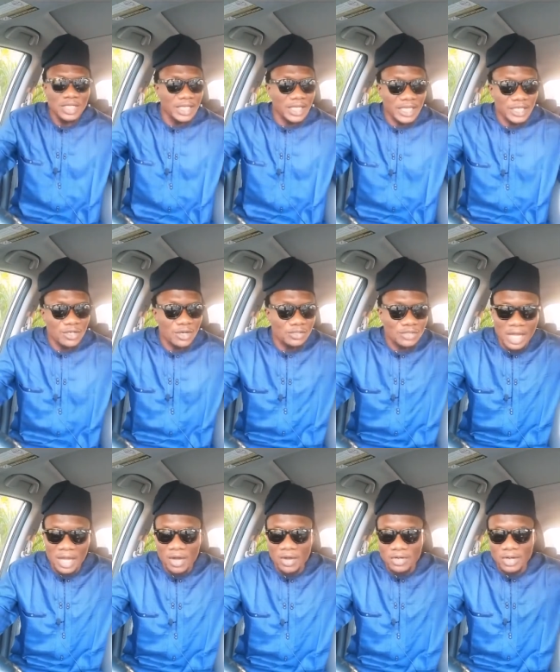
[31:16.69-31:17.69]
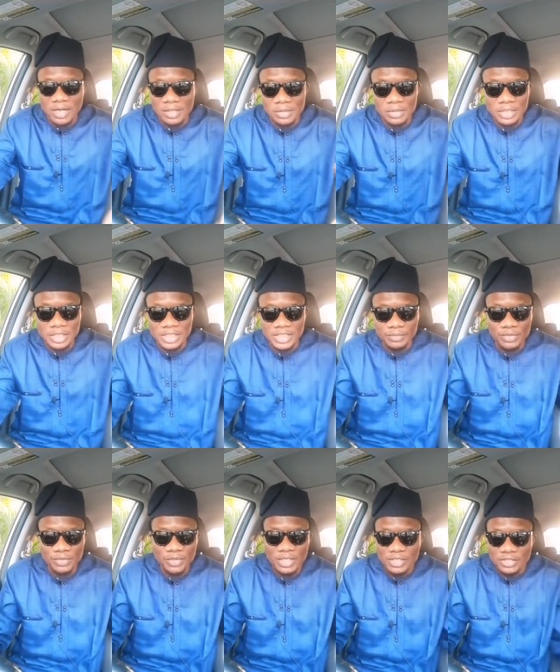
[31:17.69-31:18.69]
Lagos or
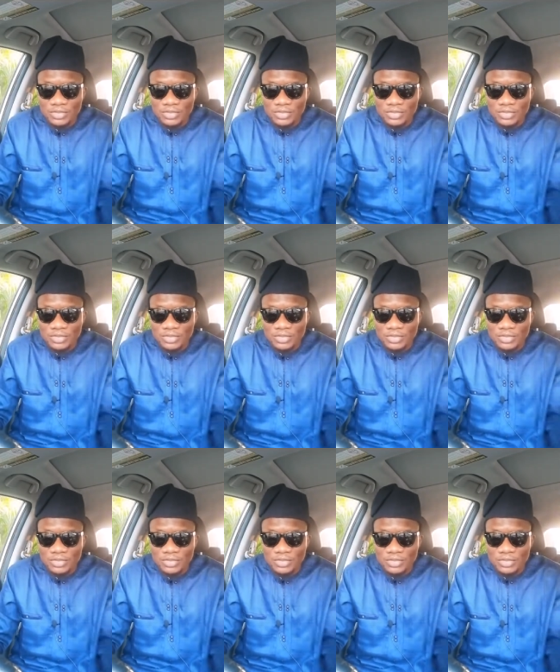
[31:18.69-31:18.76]
Ijebu? So